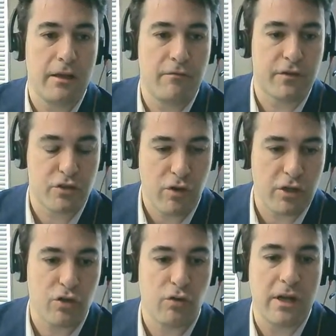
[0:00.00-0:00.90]

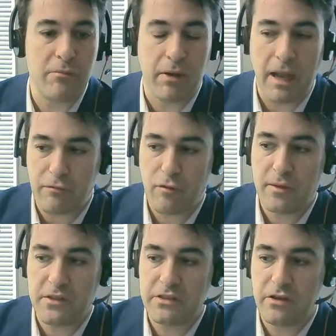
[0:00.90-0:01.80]
infrastructure, in
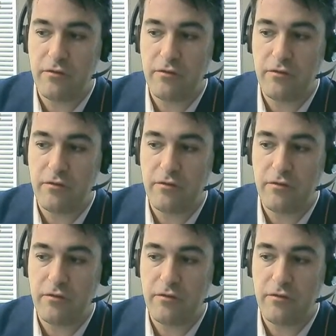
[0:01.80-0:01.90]
platform as a